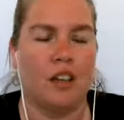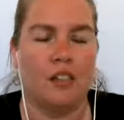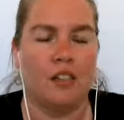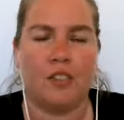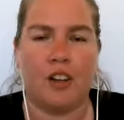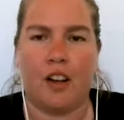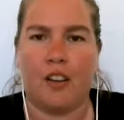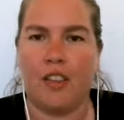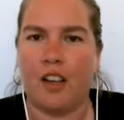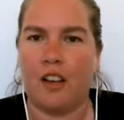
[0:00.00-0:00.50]

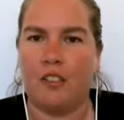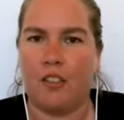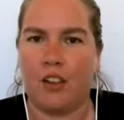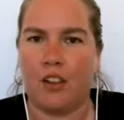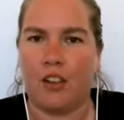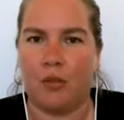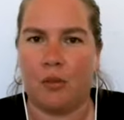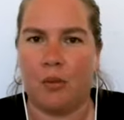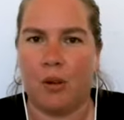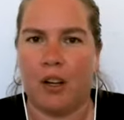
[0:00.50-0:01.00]
trying to think of a
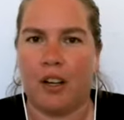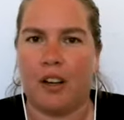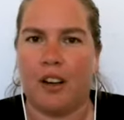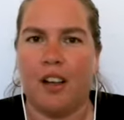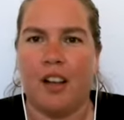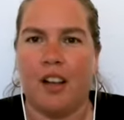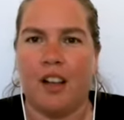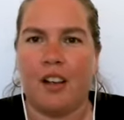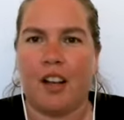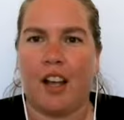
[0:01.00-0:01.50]
good word,
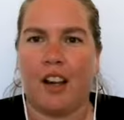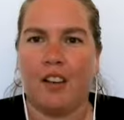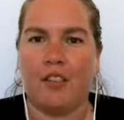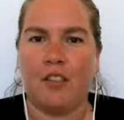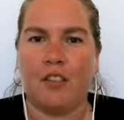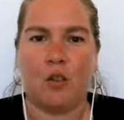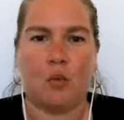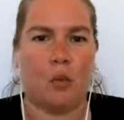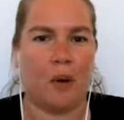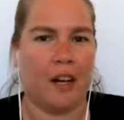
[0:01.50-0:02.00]
kind of
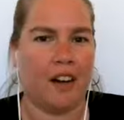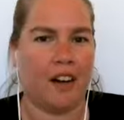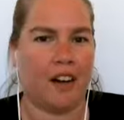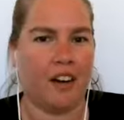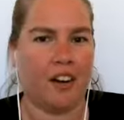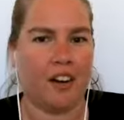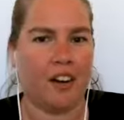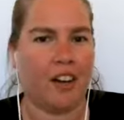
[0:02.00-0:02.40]
square,